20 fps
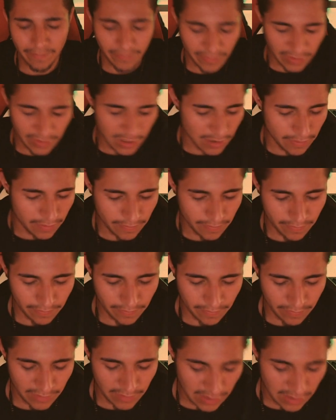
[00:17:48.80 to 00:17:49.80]
No.
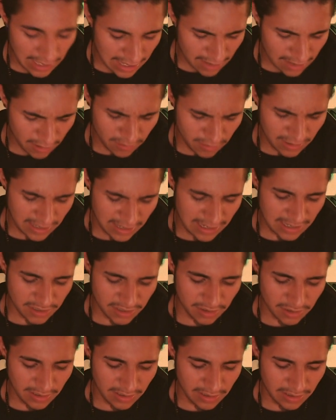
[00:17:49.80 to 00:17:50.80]
Yeah. Oh, yeah.
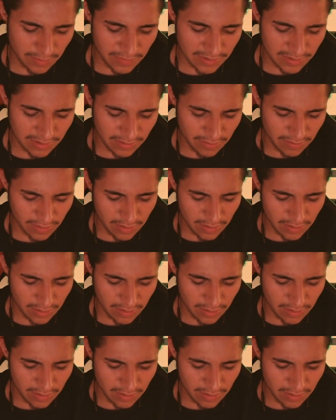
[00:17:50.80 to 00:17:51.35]
Actually, yeah, let me see.